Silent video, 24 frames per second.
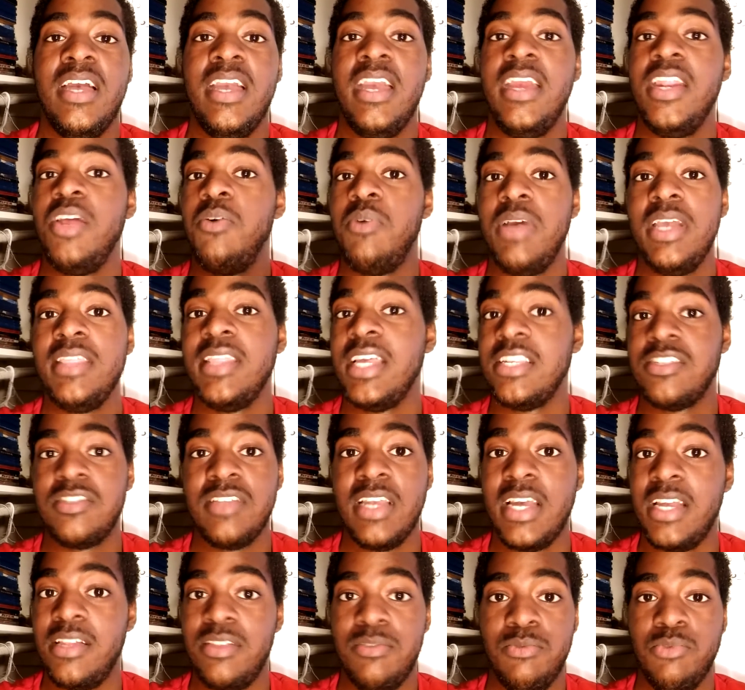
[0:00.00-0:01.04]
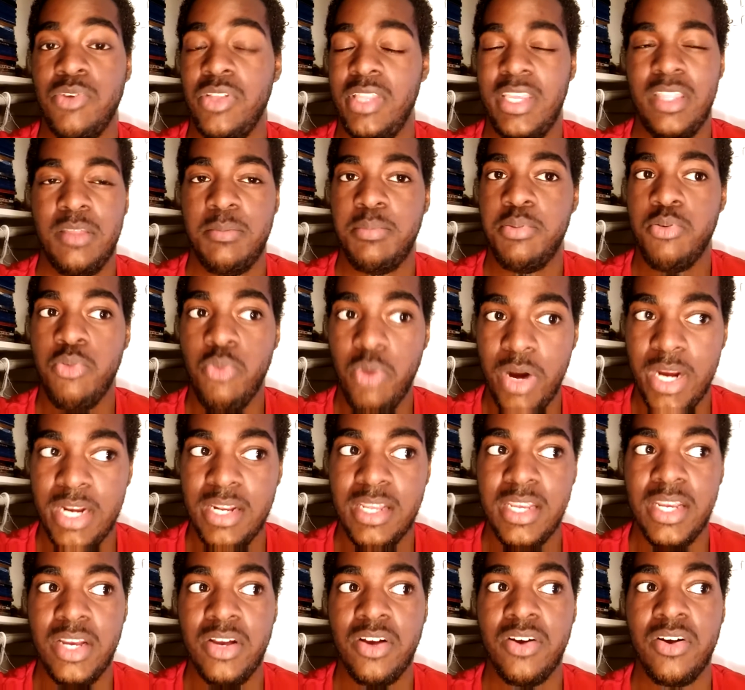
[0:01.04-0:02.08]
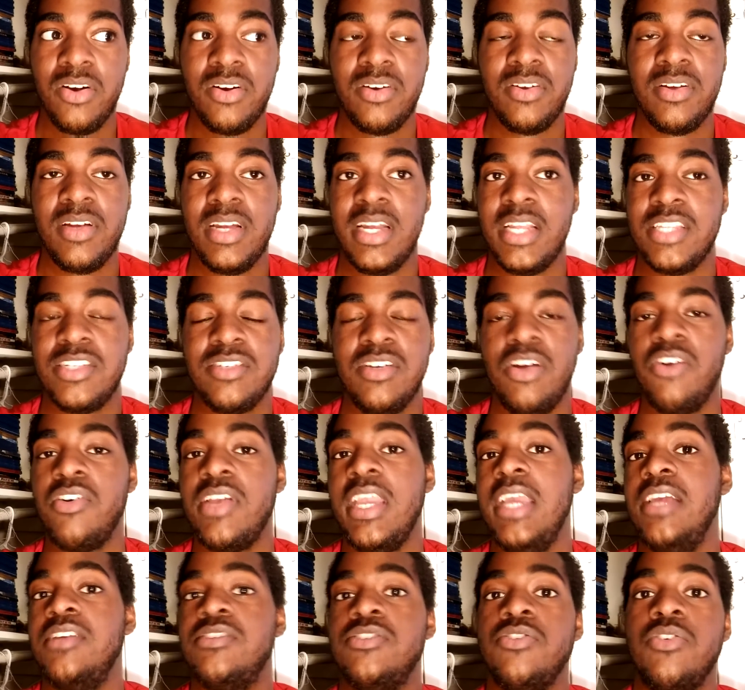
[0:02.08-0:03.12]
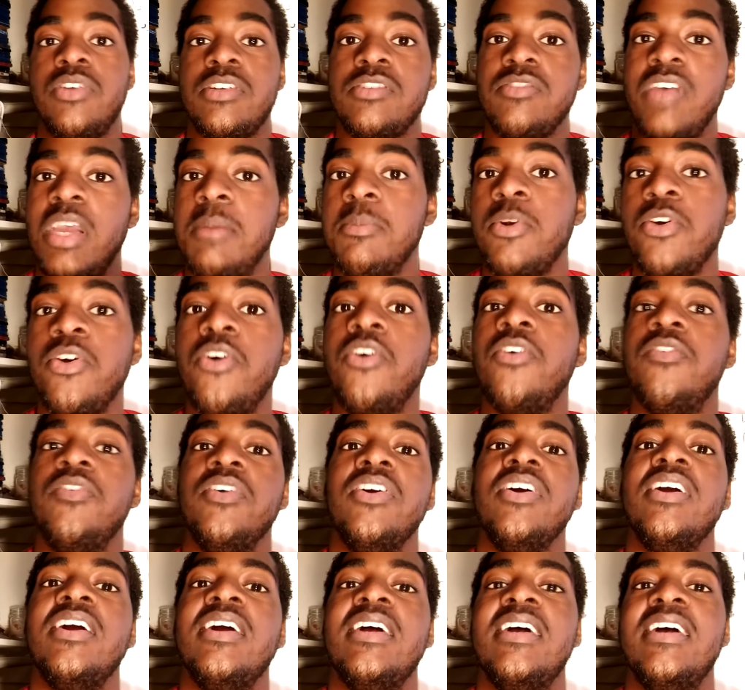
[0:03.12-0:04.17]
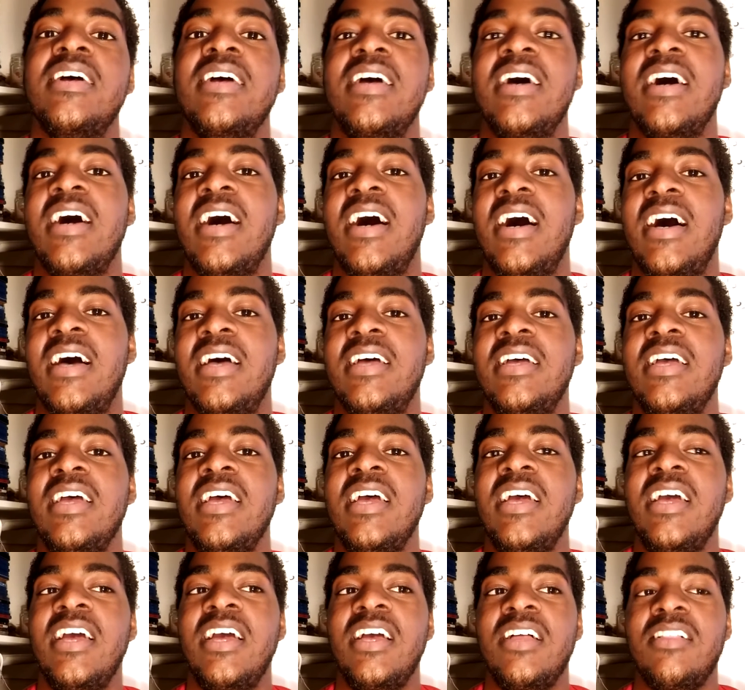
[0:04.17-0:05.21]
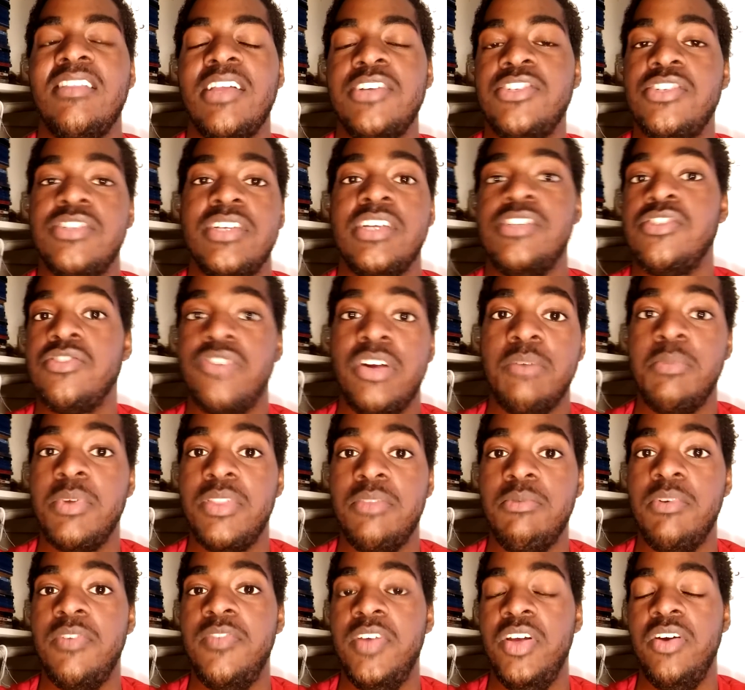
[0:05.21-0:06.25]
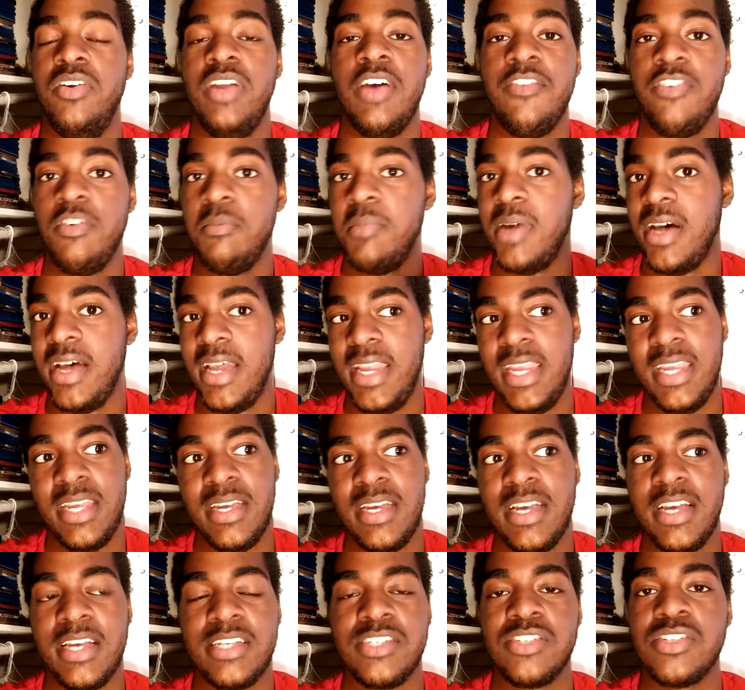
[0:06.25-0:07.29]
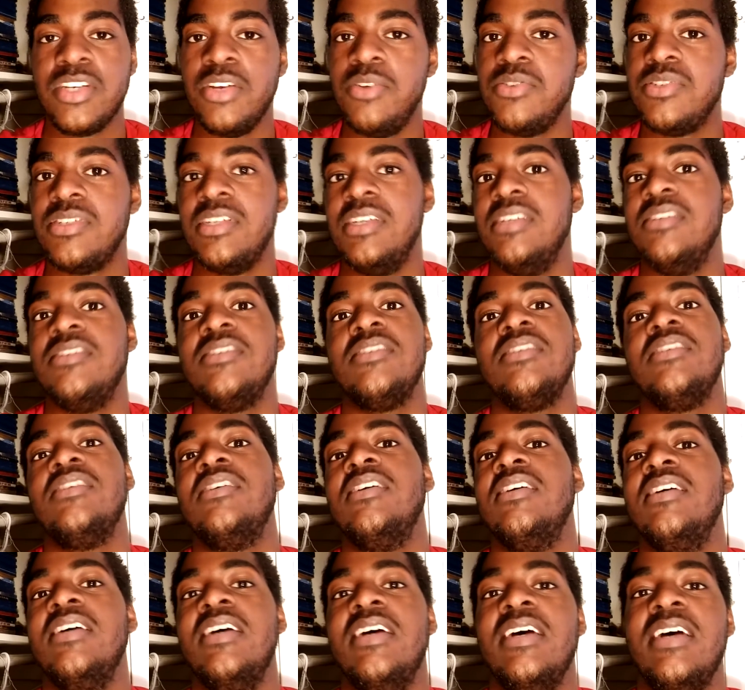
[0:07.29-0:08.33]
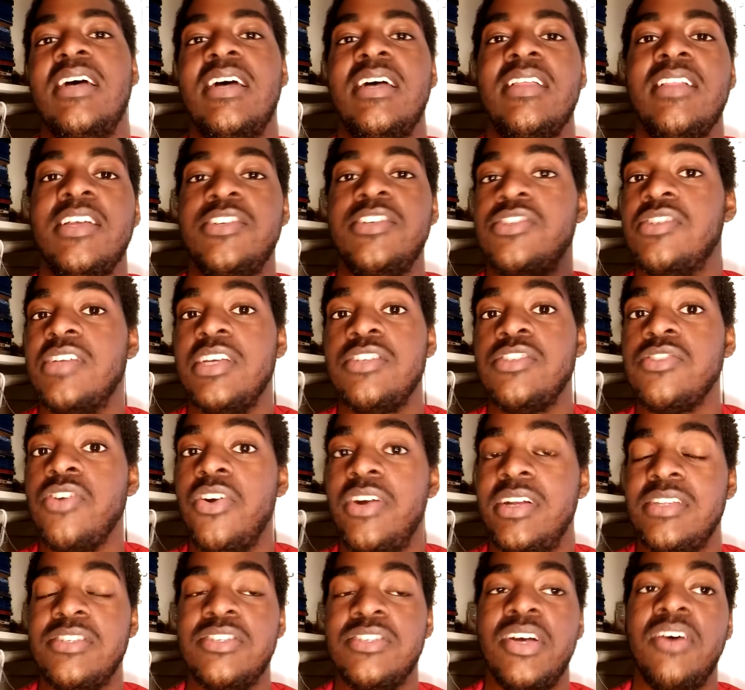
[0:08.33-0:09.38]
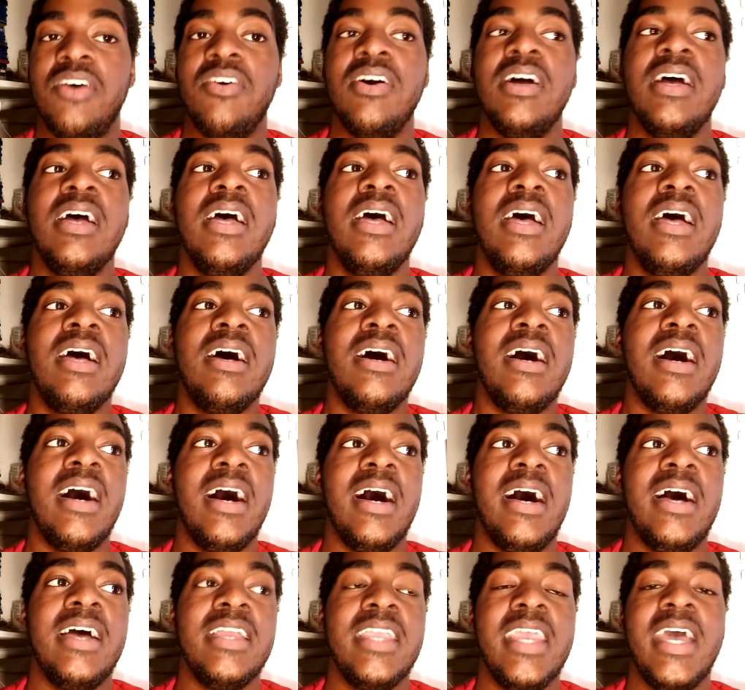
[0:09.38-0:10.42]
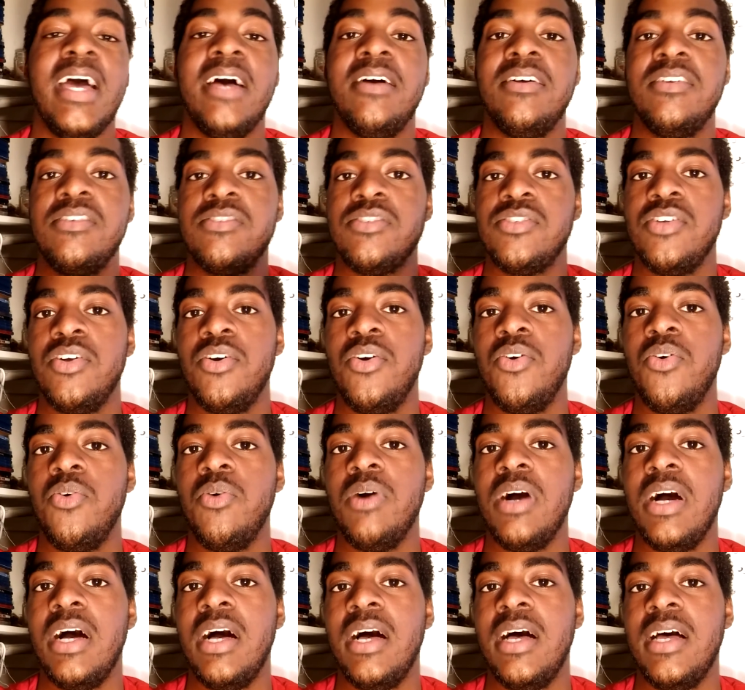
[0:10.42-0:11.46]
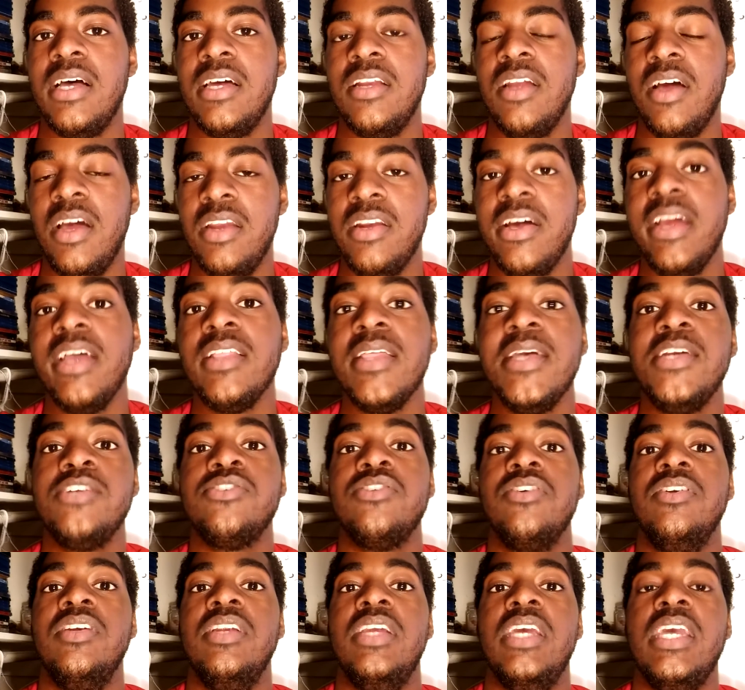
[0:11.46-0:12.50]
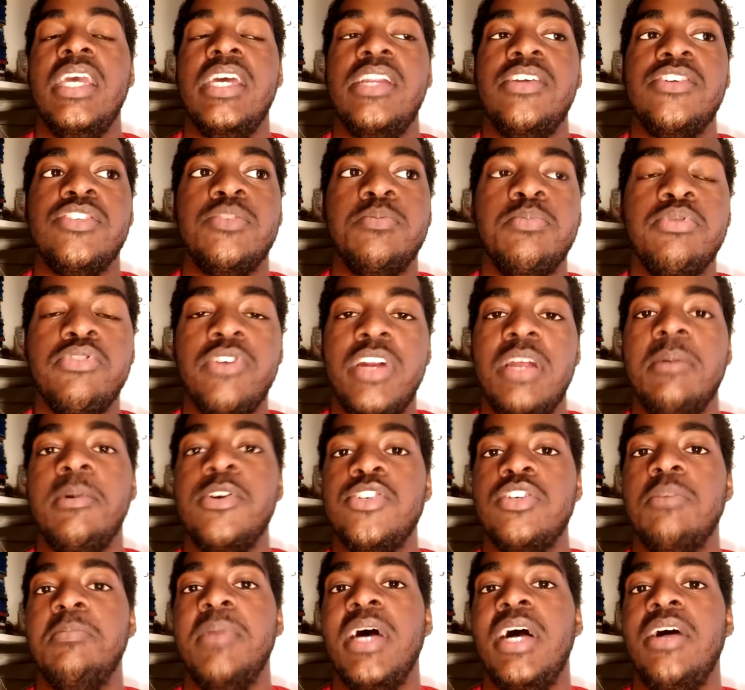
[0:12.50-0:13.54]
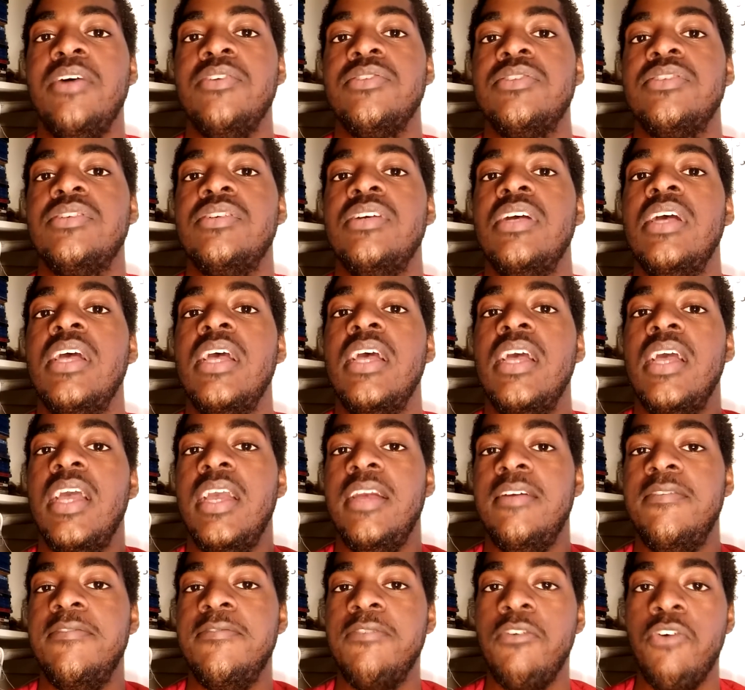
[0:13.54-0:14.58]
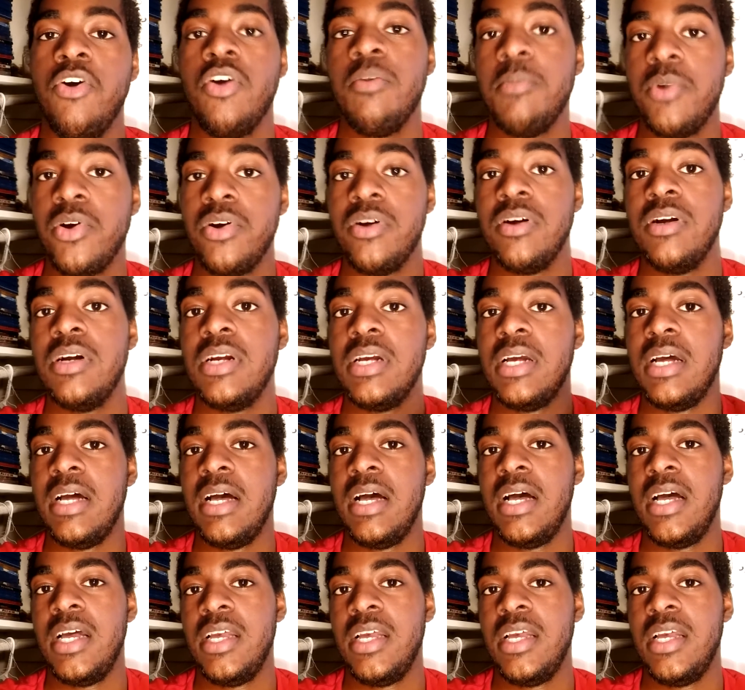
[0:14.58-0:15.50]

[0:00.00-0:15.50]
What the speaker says: anyway, that's not really the point here. That's okay. So disclaimer over. Uh, let's just get started with the review. Enough of my excuses. Let's just get started. Annihilation. It is pretty much about a former